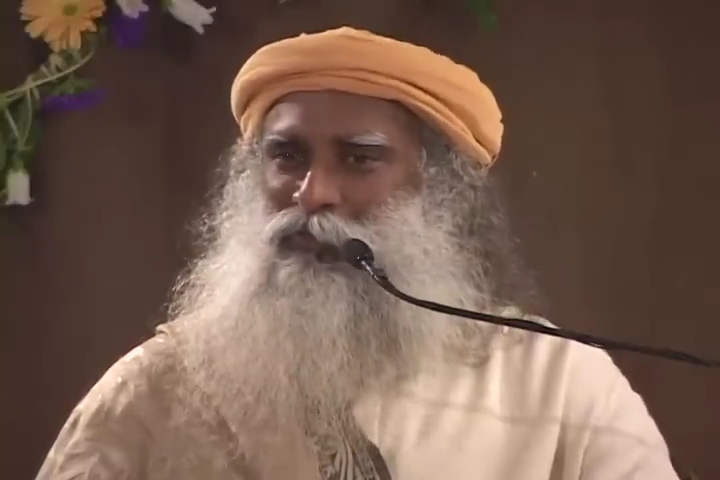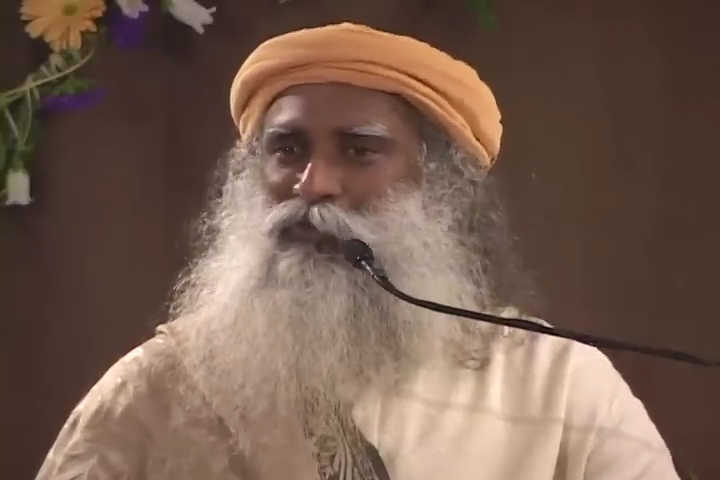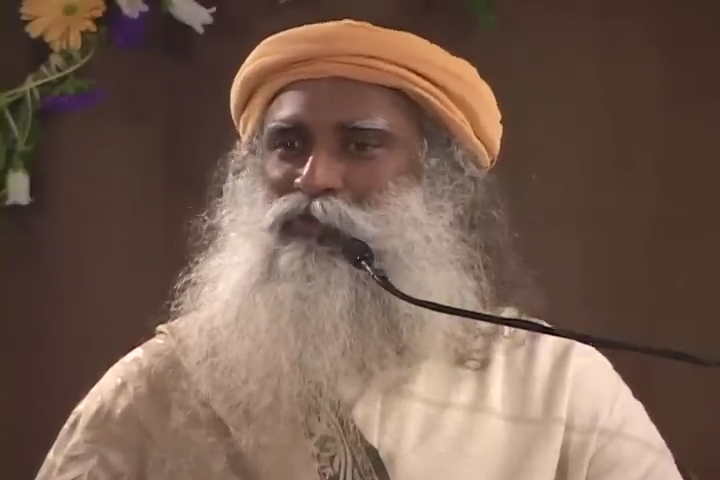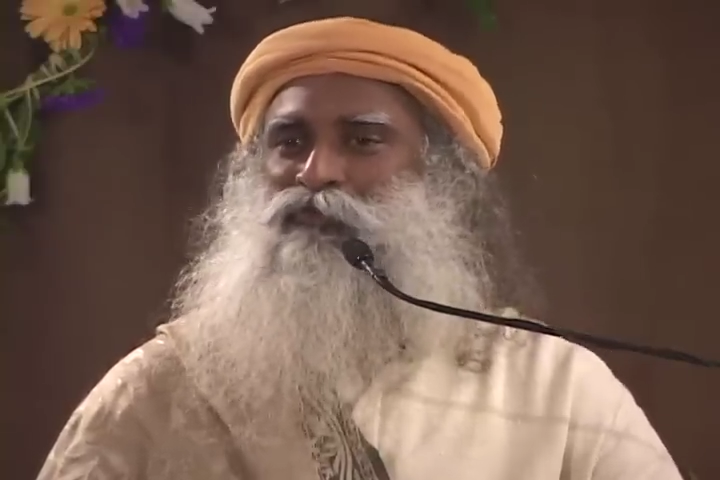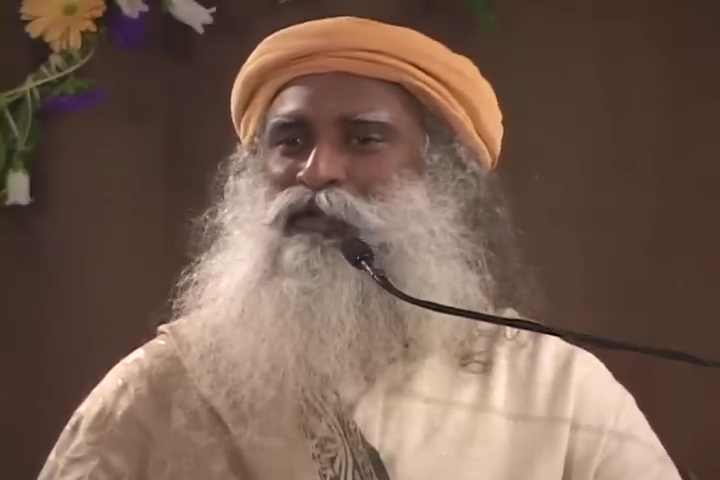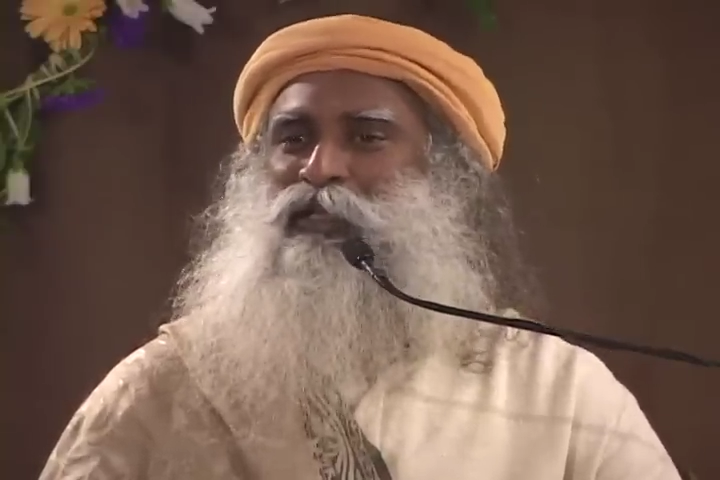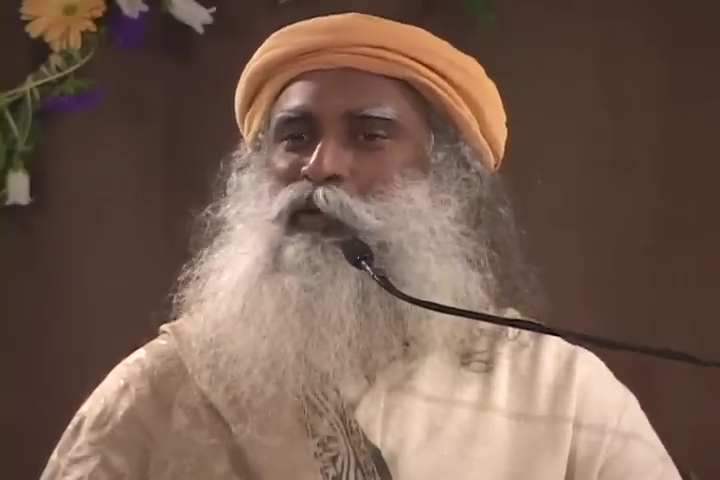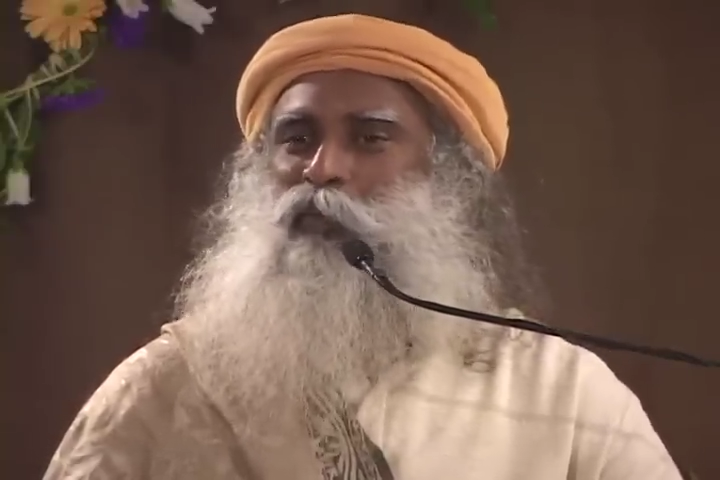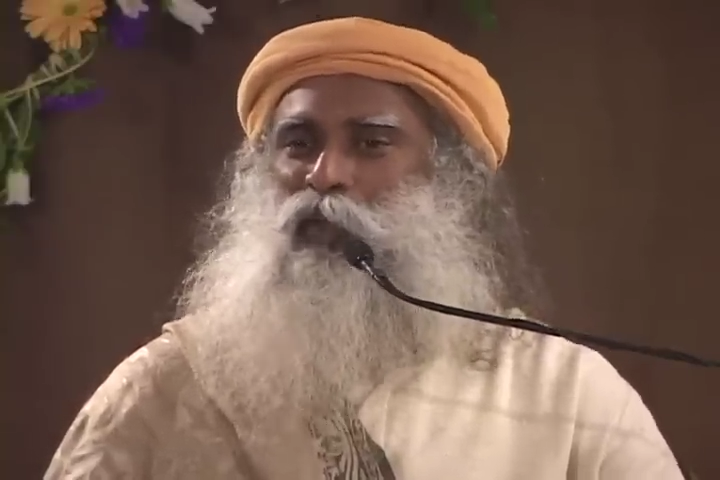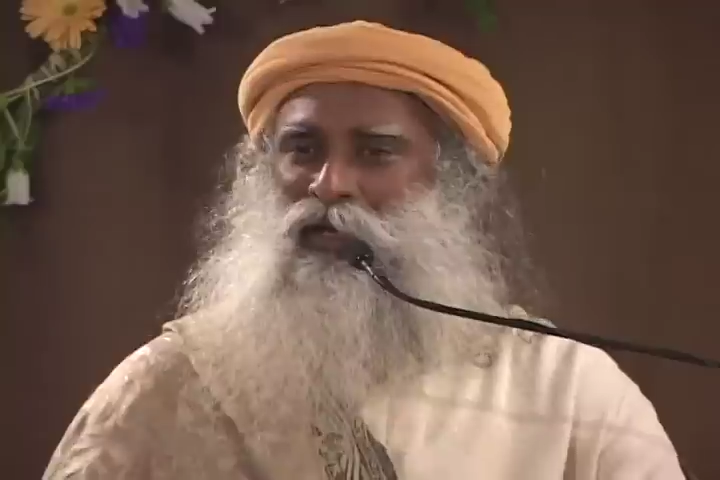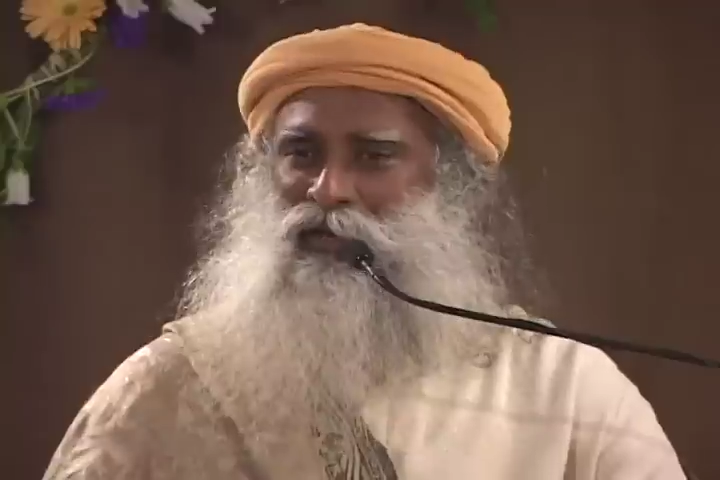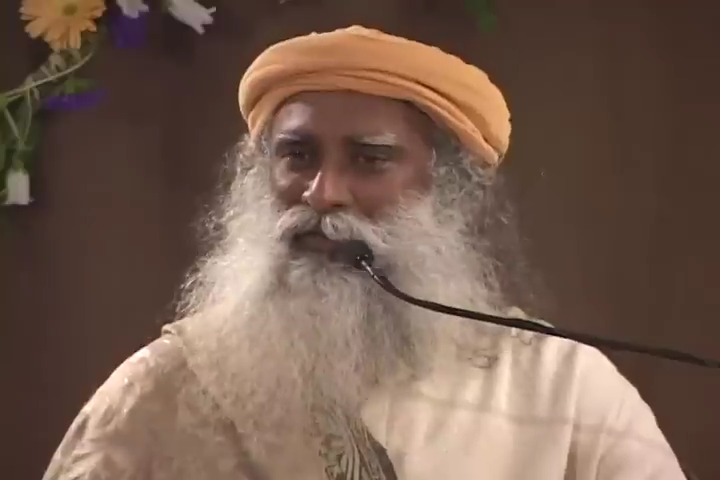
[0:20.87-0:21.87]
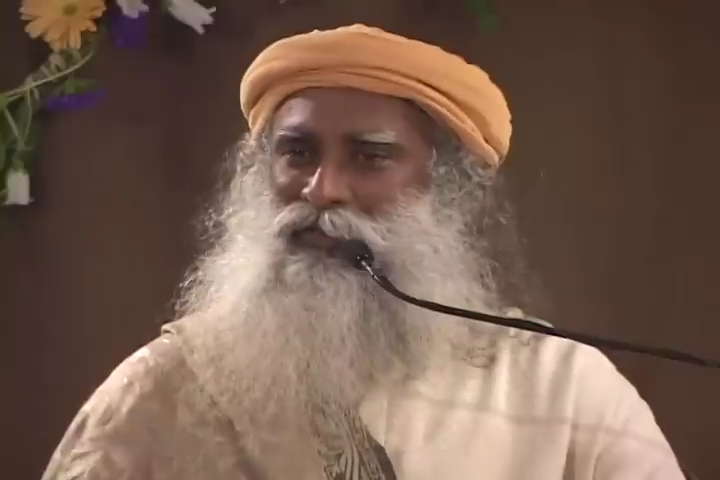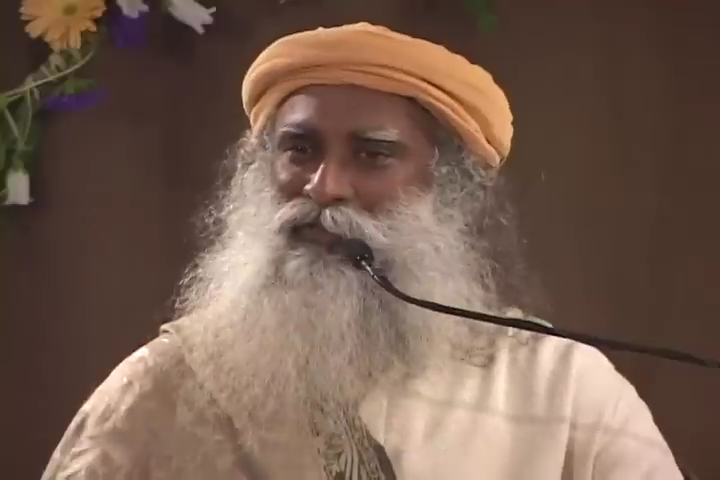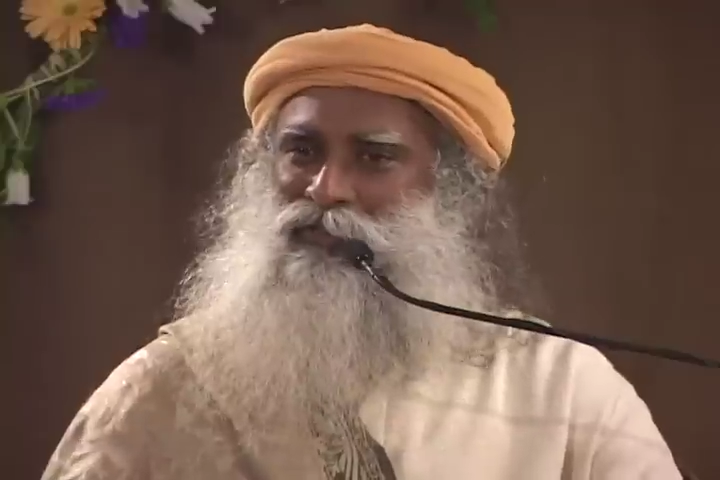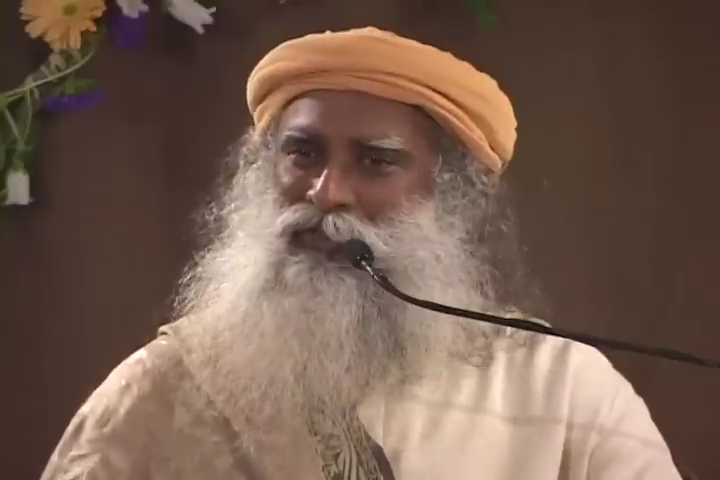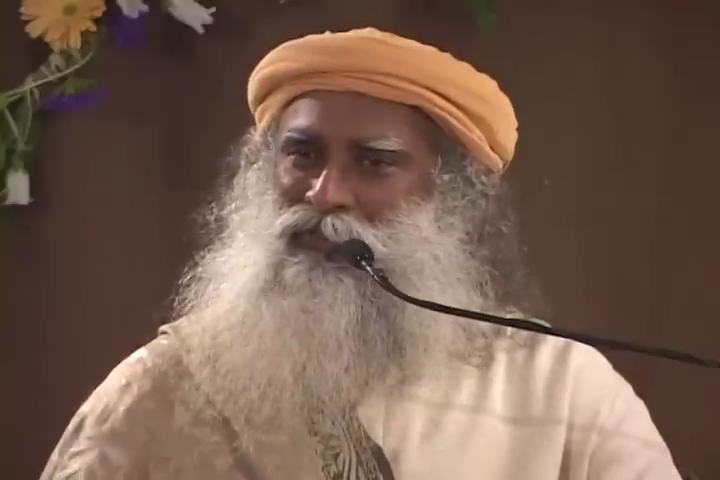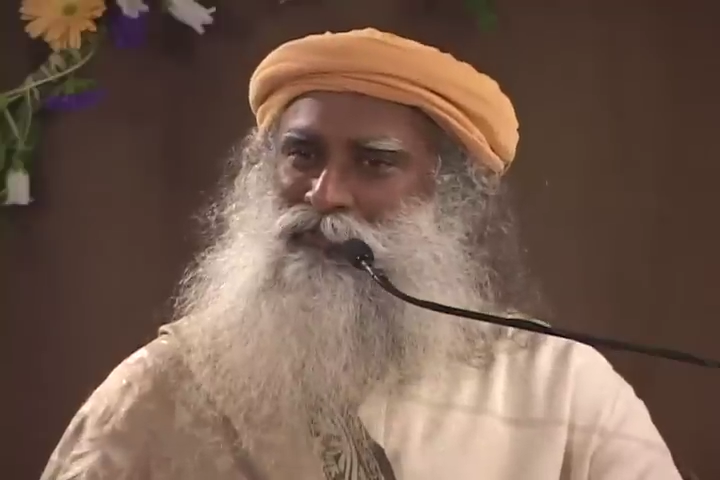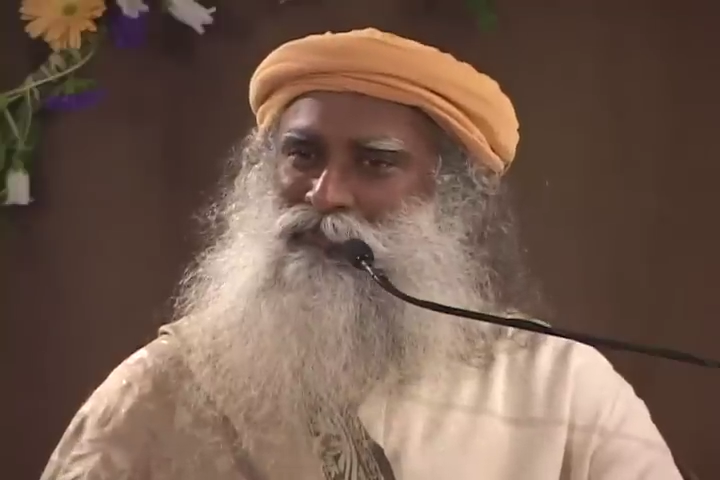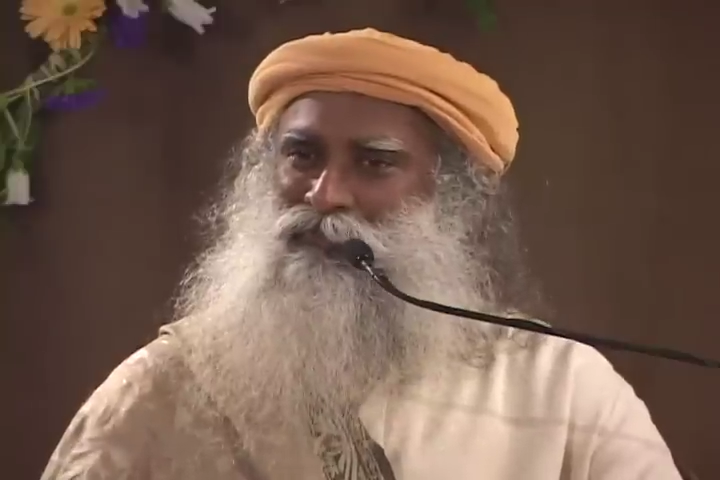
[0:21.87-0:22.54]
you're feeling well, isn't it?